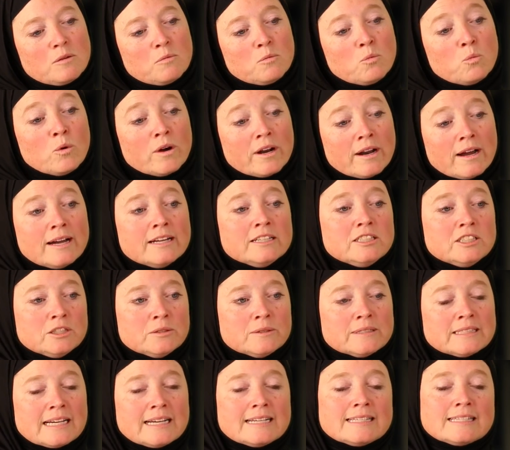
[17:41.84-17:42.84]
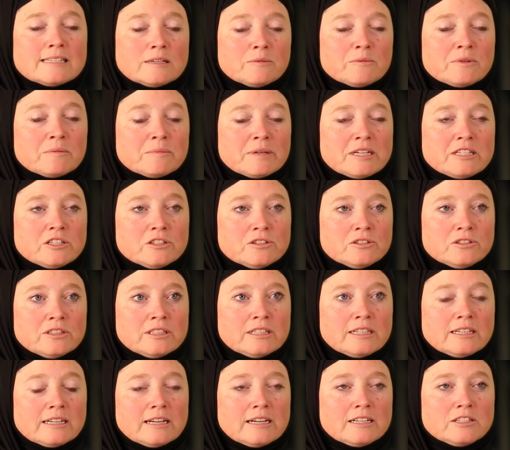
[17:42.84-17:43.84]
what I do is I sit with my
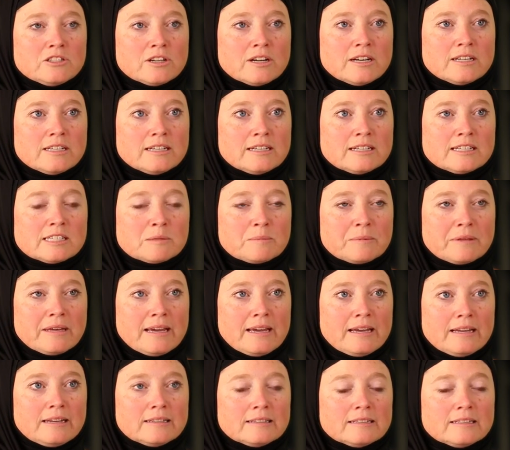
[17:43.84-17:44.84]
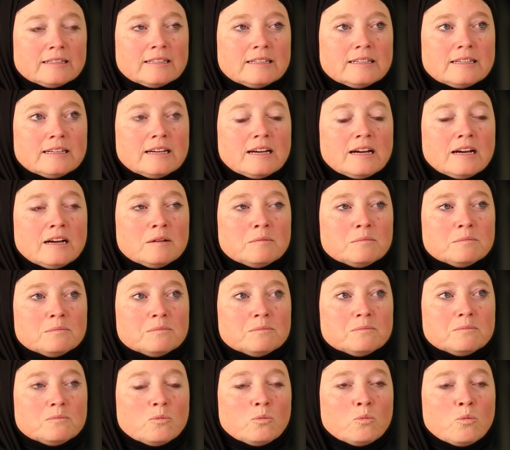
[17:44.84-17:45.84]
children and I try to explain
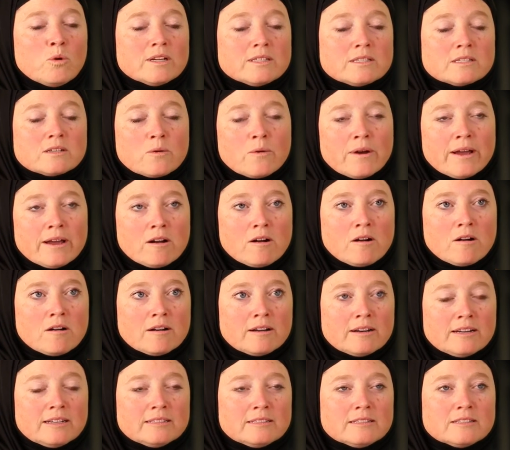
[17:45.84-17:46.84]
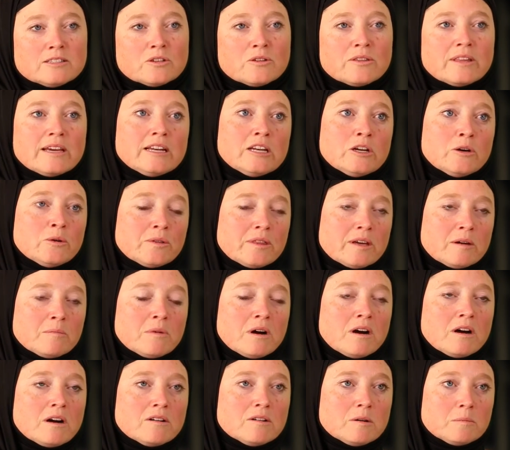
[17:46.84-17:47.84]
what's going on. And so they know that
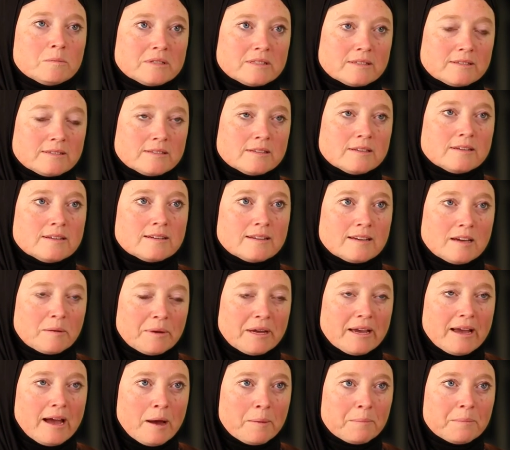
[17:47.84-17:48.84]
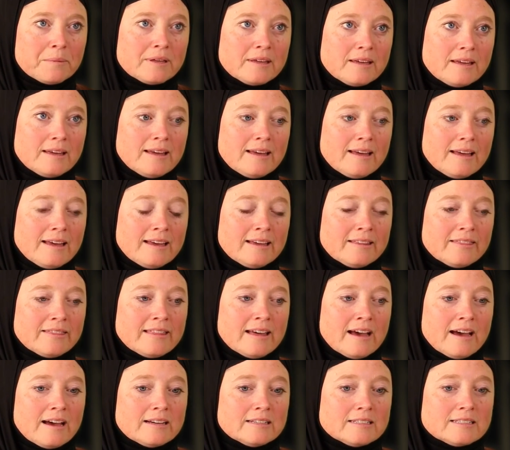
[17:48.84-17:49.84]
Muharram's coming up
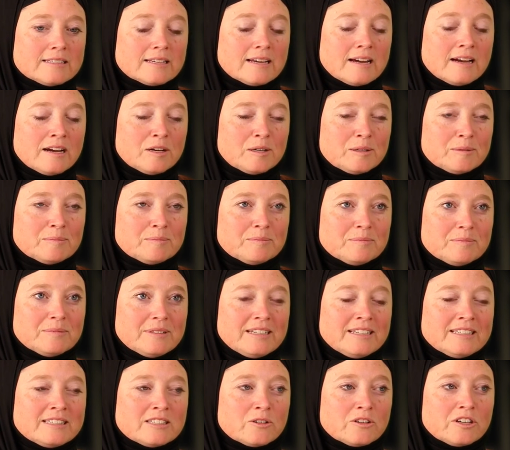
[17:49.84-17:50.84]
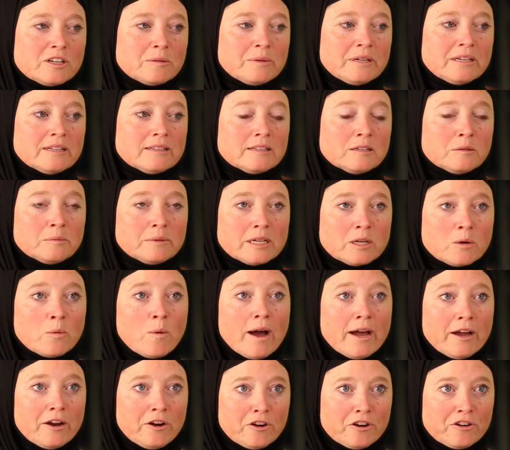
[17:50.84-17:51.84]
and that um, it's going to be a little bit
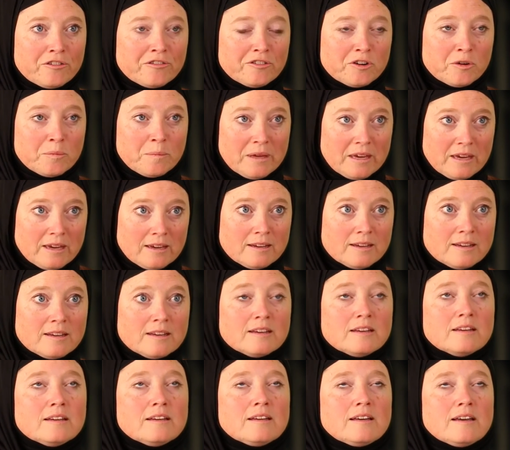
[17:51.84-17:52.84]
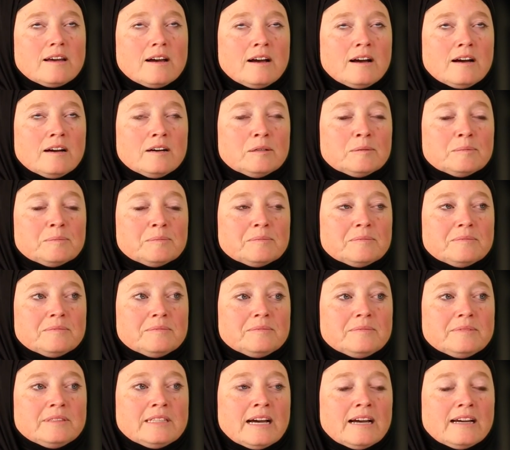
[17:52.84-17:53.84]
quieter for me, um,
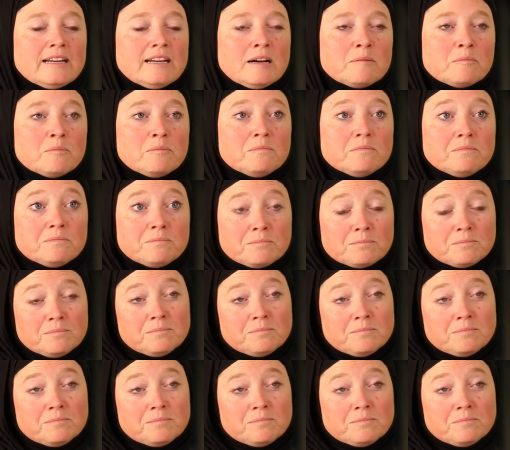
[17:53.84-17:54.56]
that I'm